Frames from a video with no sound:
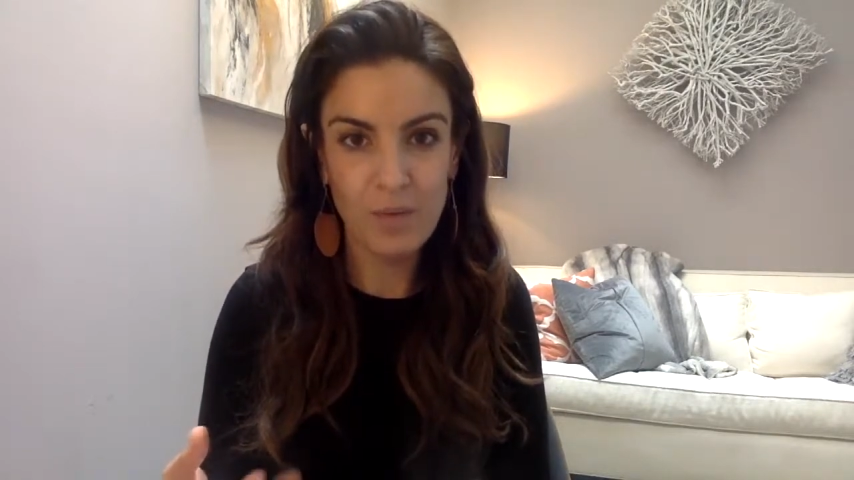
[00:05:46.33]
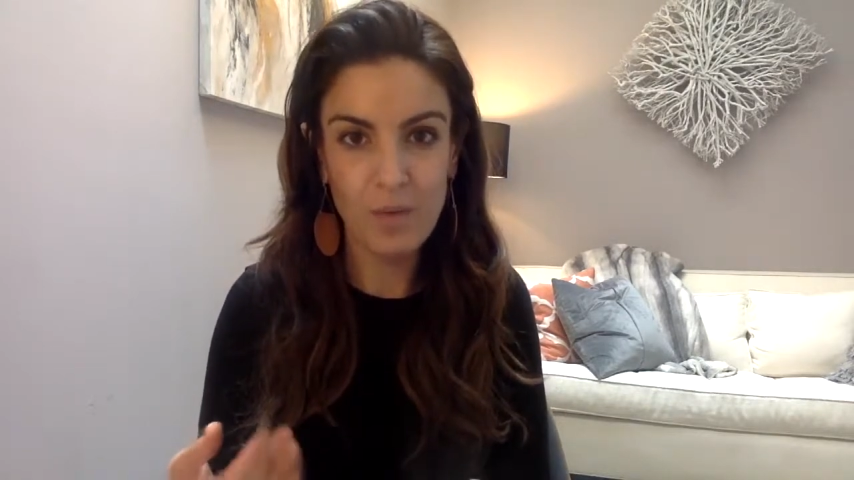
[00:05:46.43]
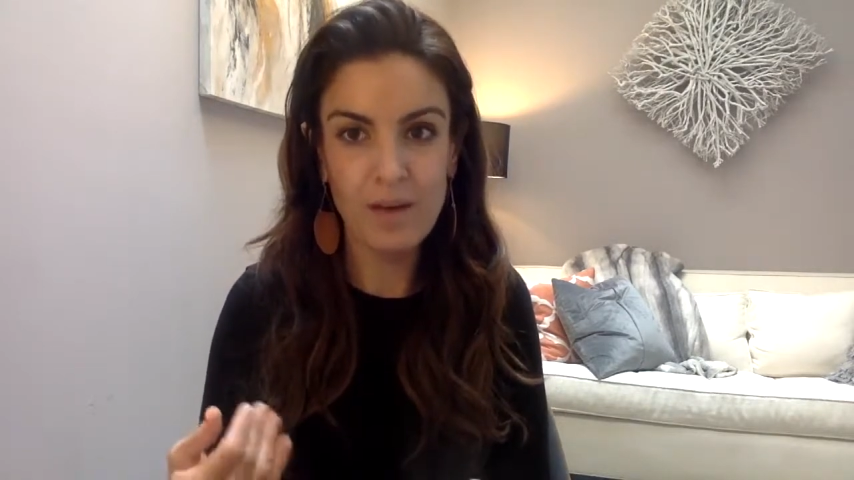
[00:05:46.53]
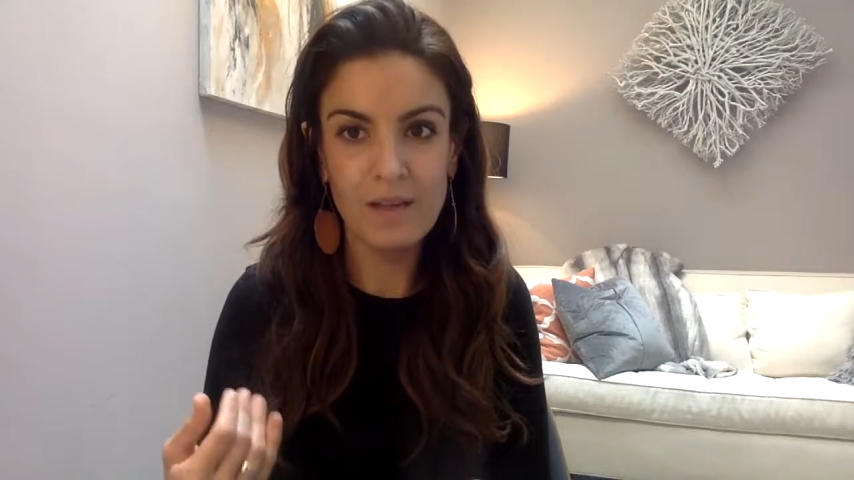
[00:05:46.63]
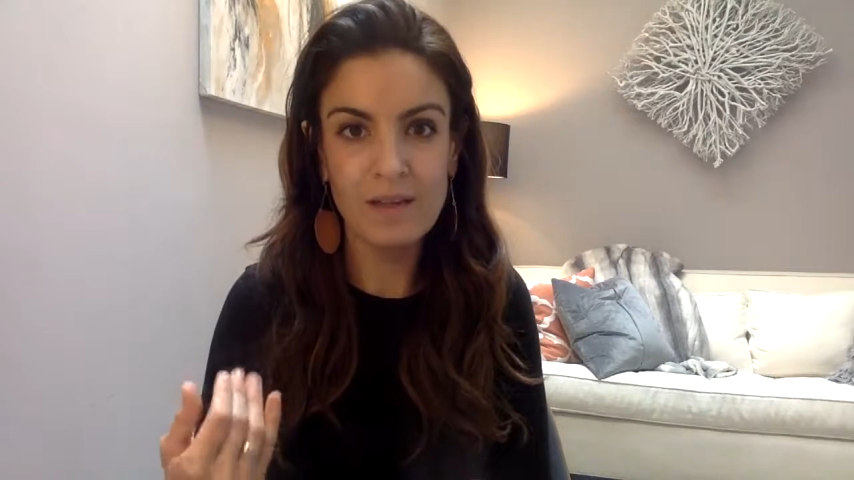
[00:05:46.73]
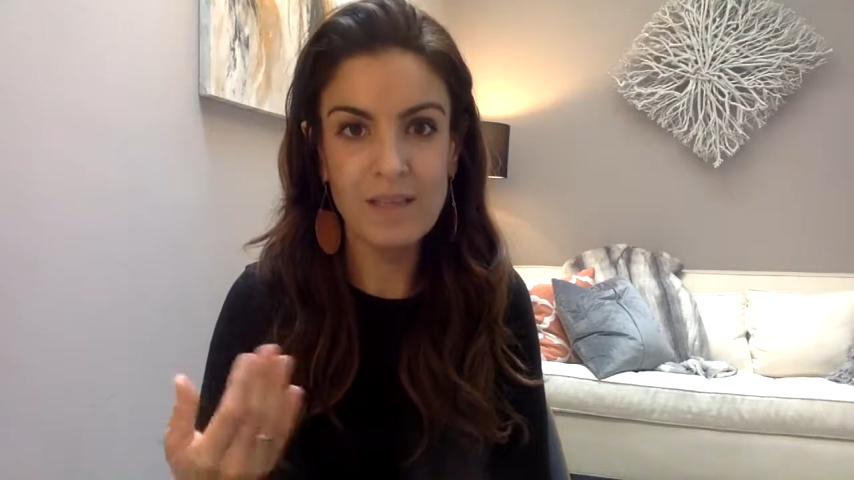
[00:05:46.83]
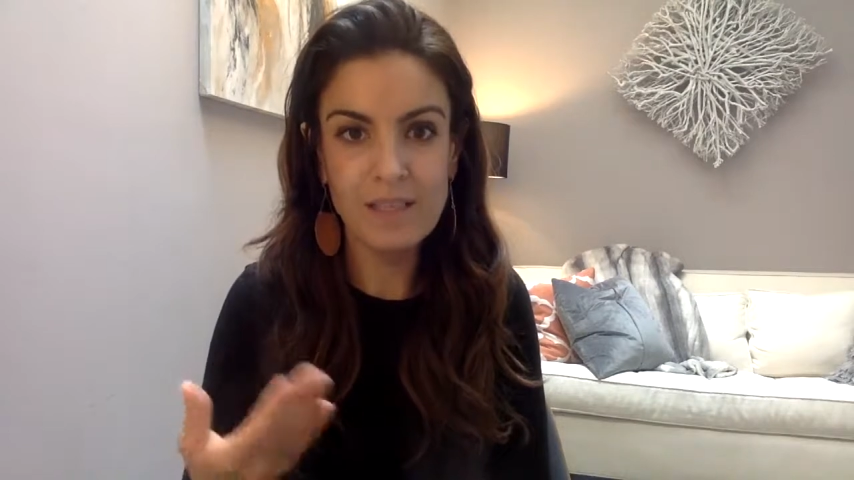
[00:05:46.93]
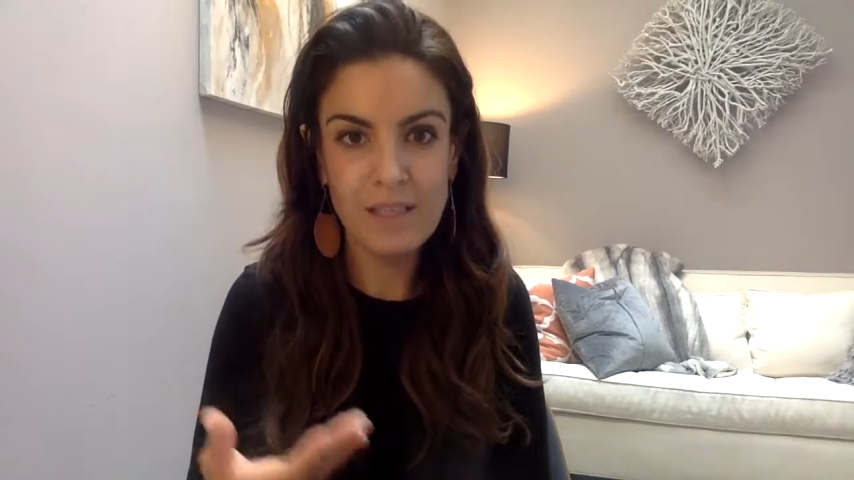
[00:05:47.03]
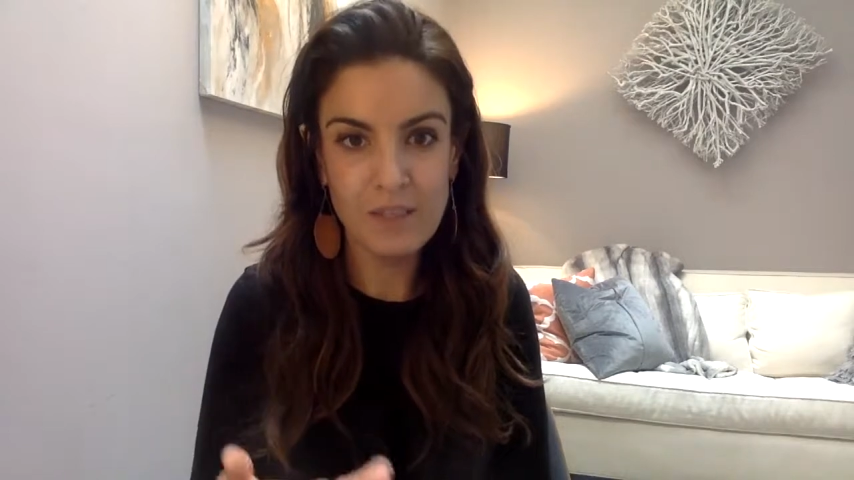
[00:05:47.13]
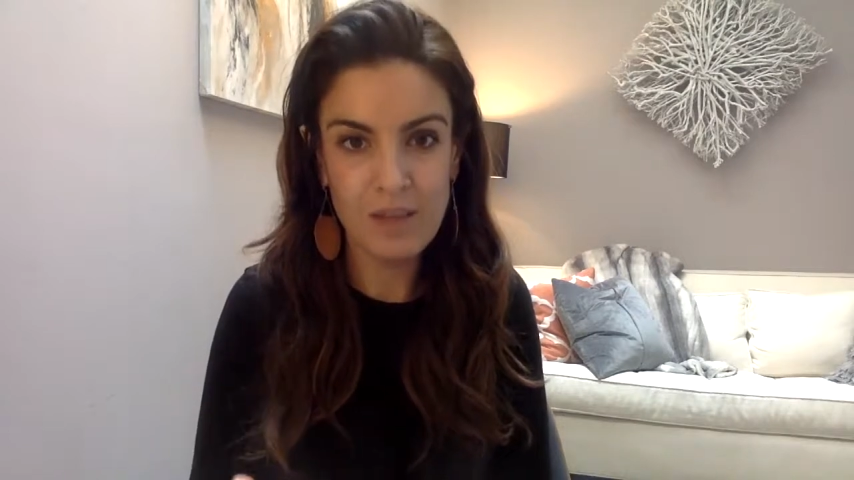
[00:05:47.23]
We want to
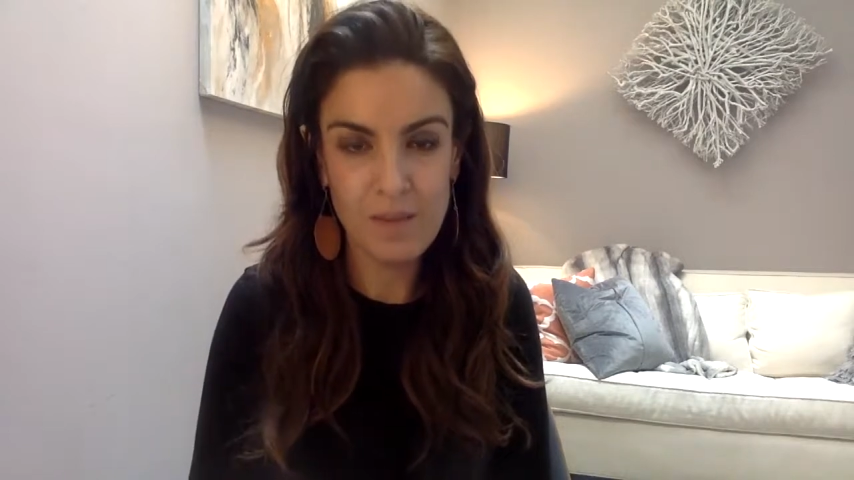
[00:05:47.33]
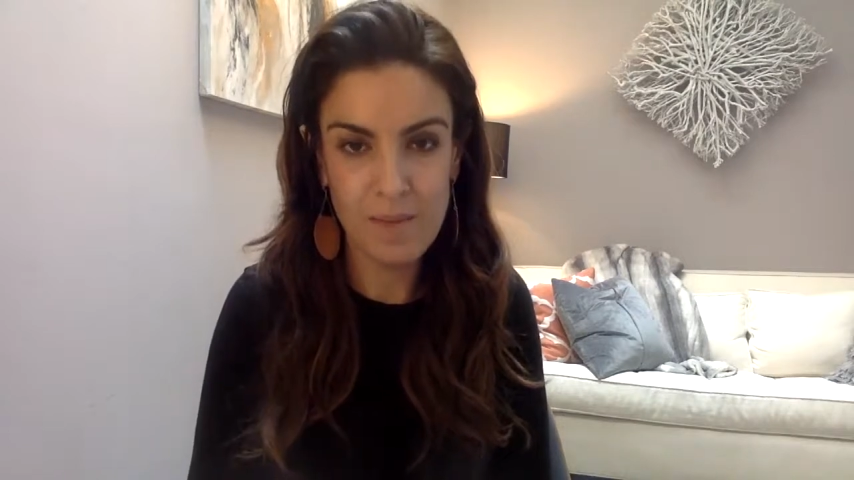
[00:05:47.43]
listen to the